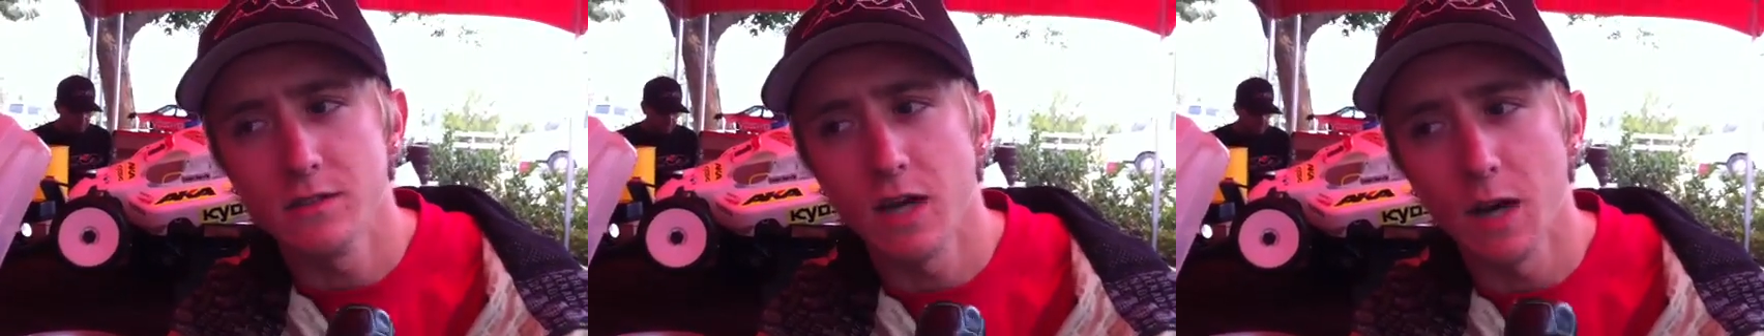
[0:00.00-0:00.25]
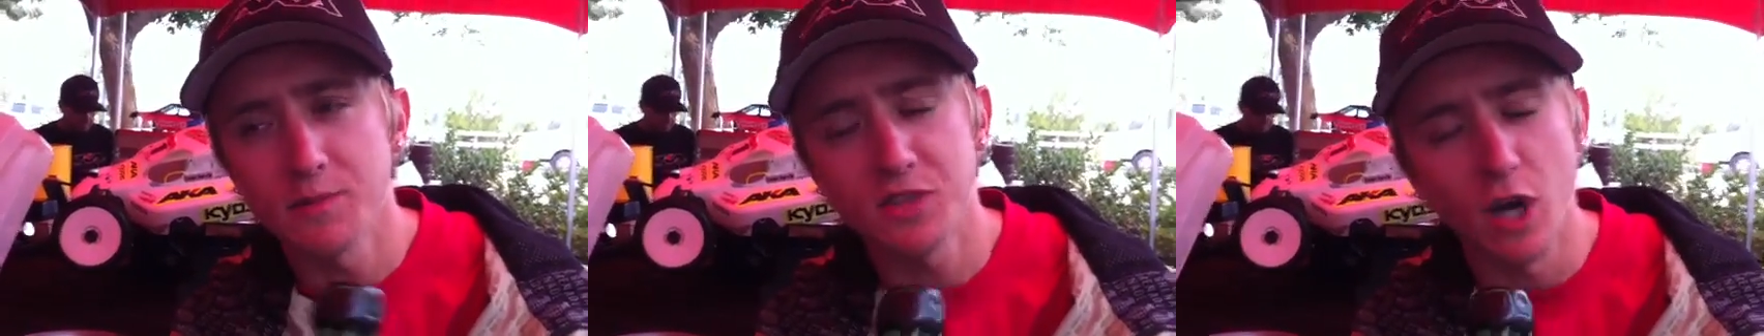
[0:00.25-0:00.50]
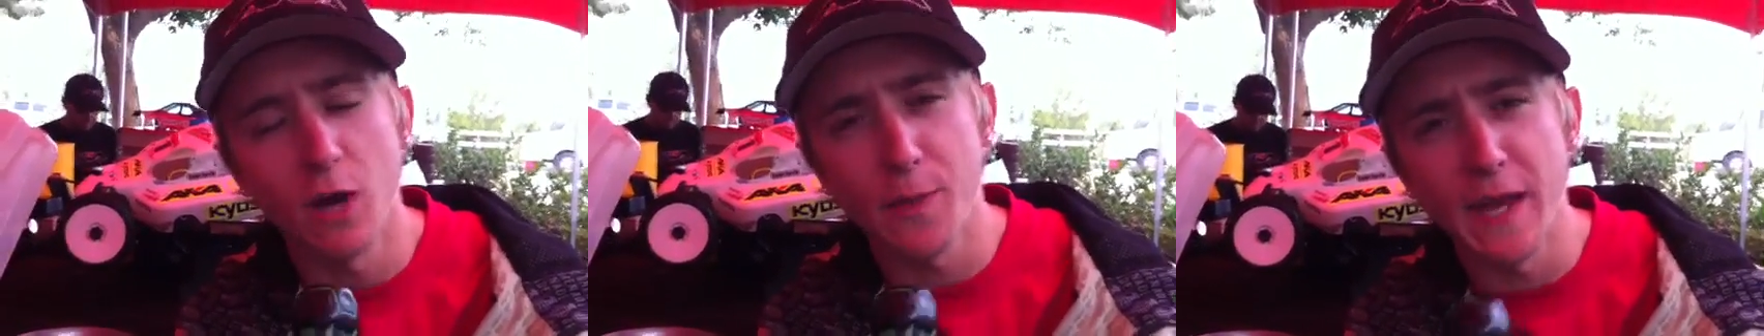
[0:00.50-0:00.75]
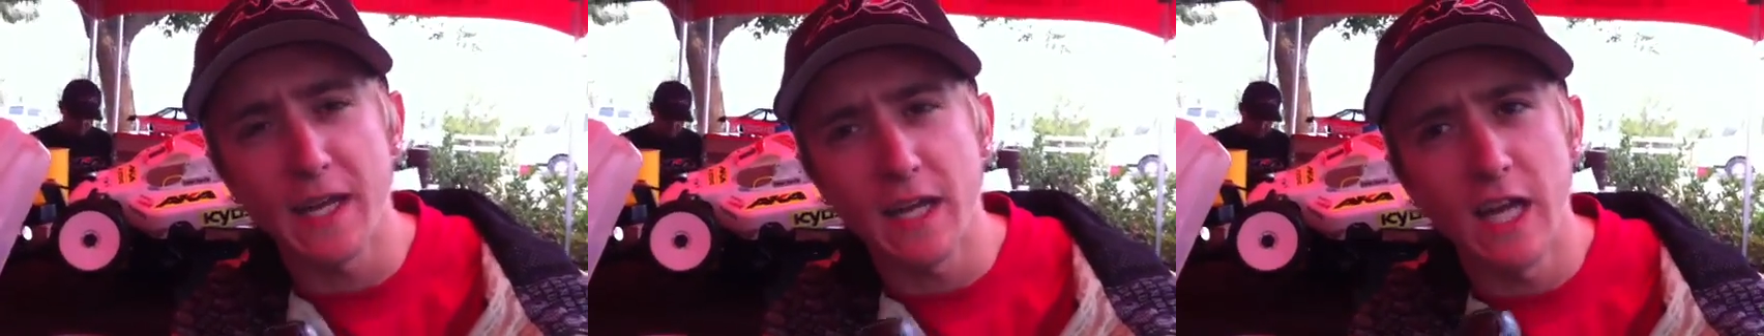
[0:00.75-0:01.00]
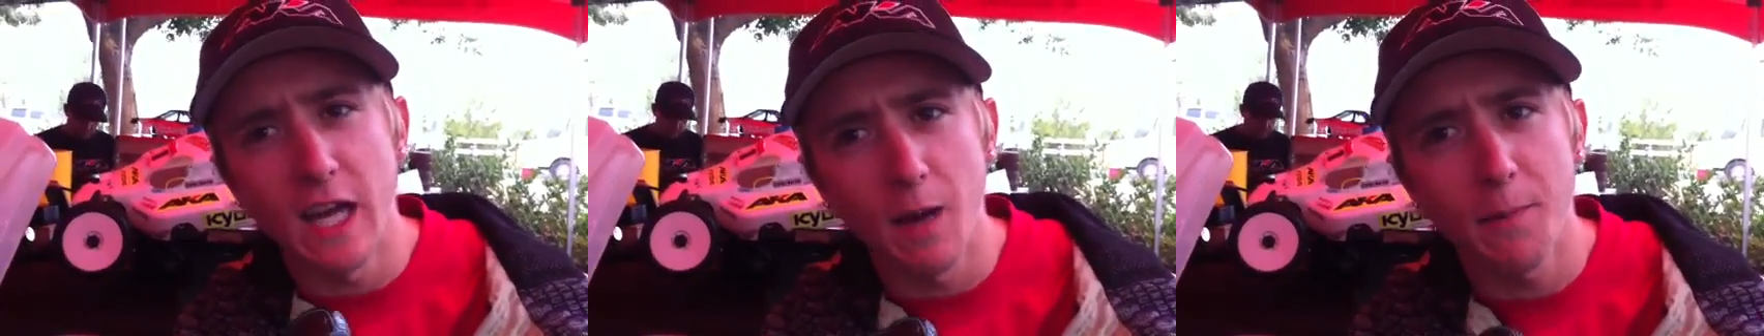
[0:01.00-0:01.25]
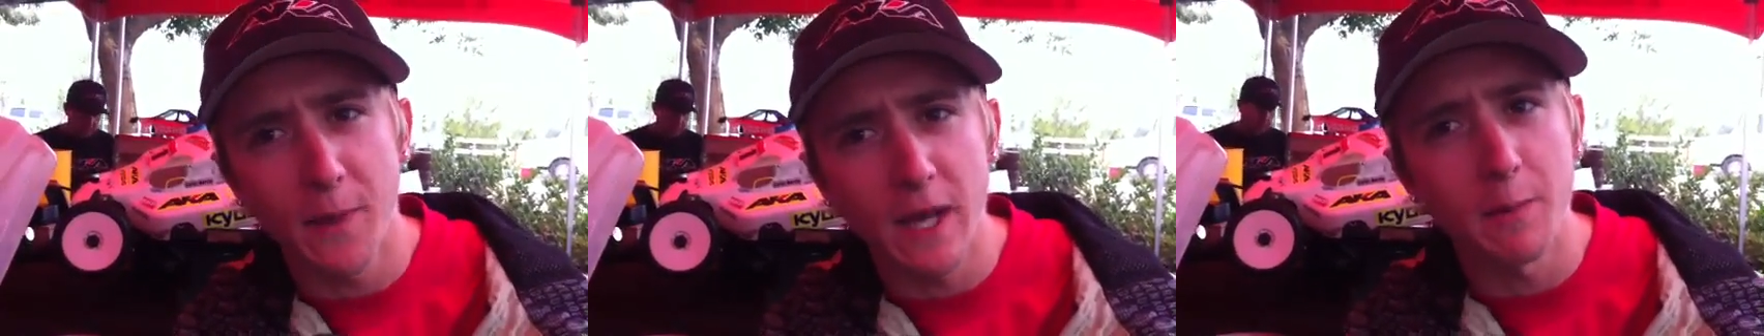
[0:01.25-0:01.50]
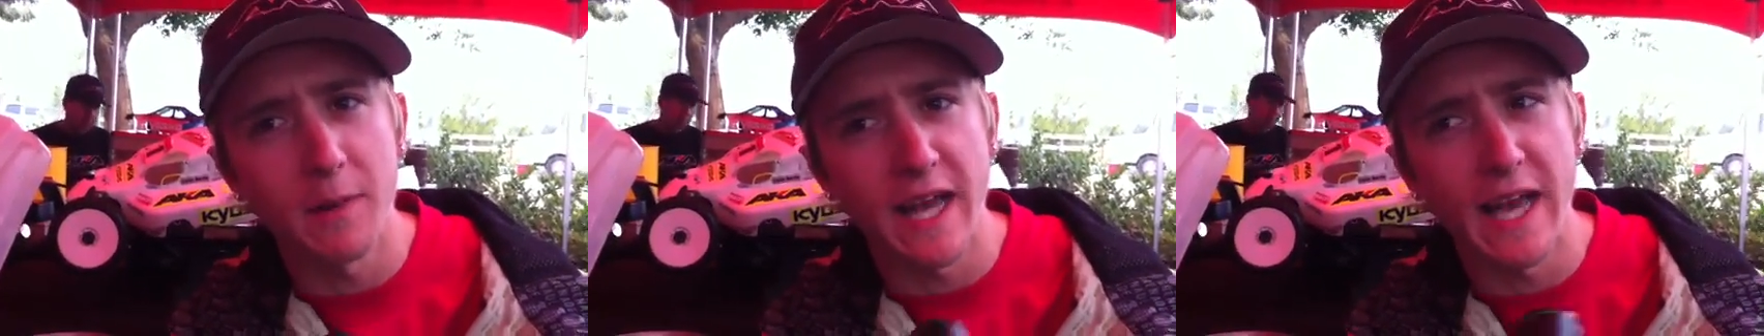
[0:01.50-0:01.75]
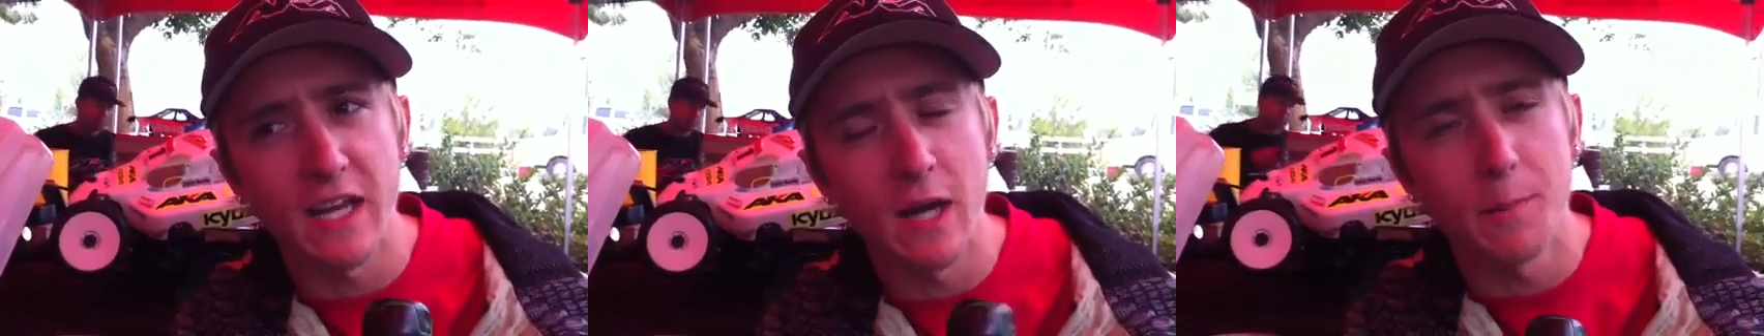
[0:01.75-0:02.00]
Um, so I think I think I'm going to
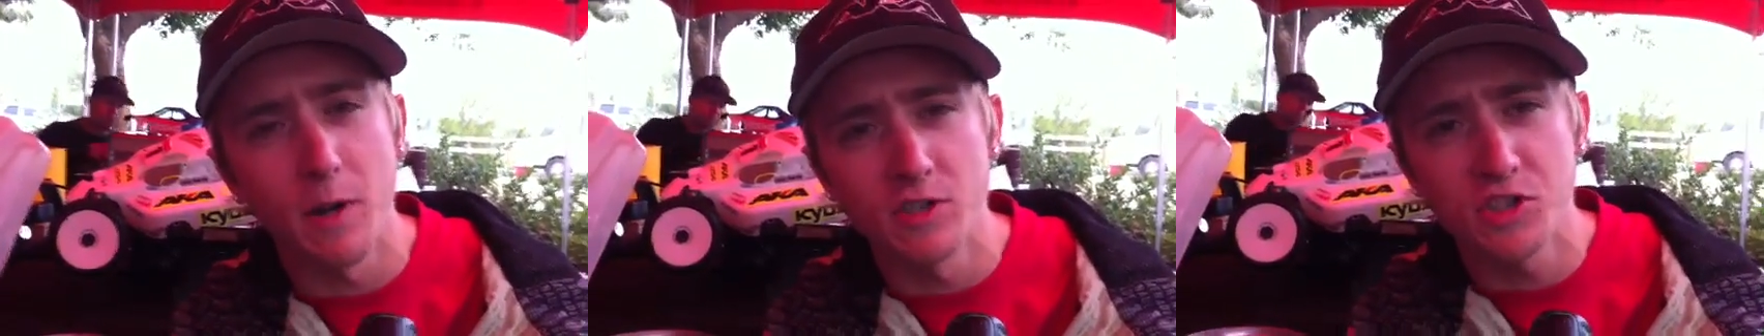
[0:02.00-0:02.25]
end up on